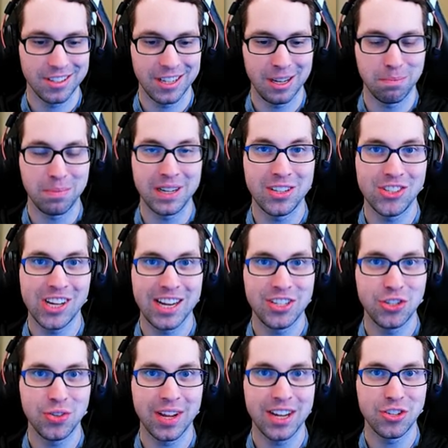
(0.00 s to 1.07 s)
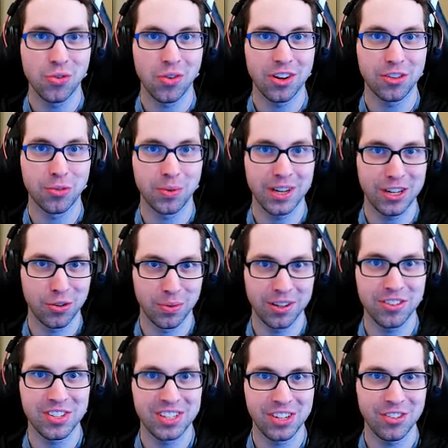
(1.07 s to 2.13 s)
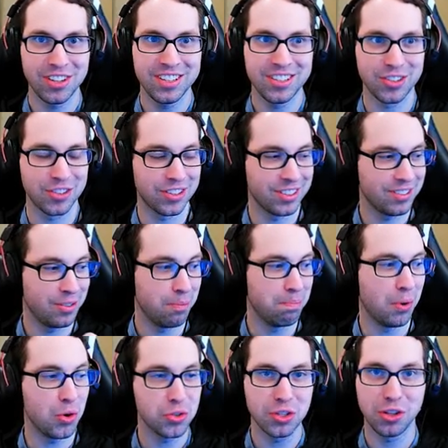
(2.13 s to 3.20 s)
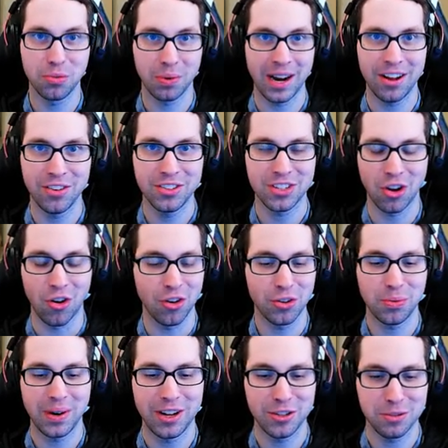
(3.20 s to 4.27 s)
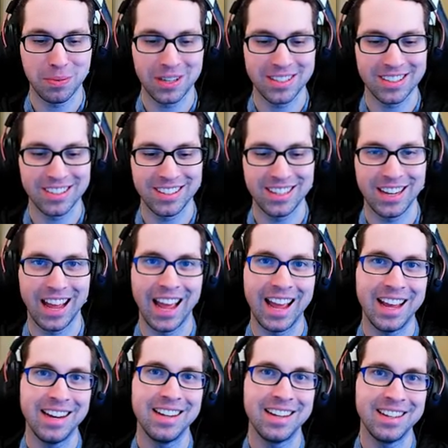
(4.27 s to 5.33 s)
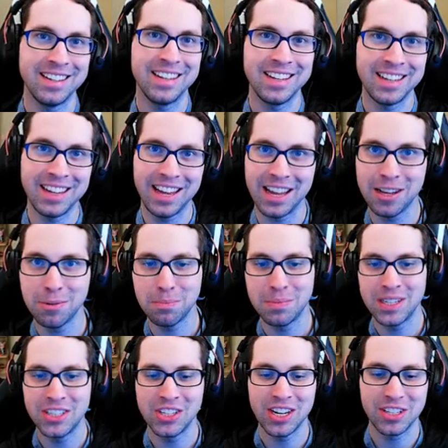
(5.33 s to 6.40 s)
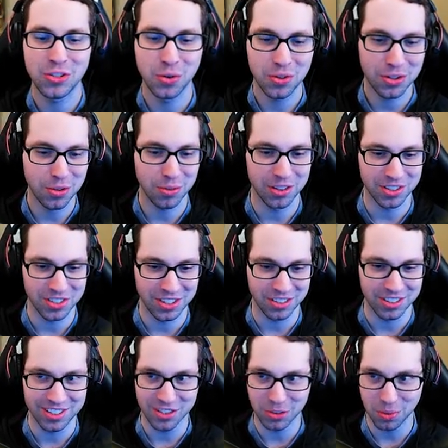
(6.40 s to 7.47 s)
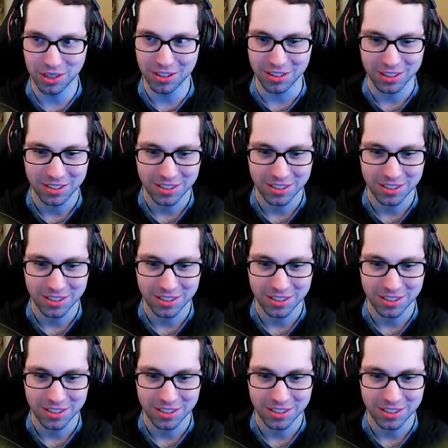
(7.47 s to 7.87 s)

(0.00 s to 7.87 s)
In PGA 2K23 Career Series, or most of the rounds, all the rounds basically, and in the EA PGA Tour Career Series as well.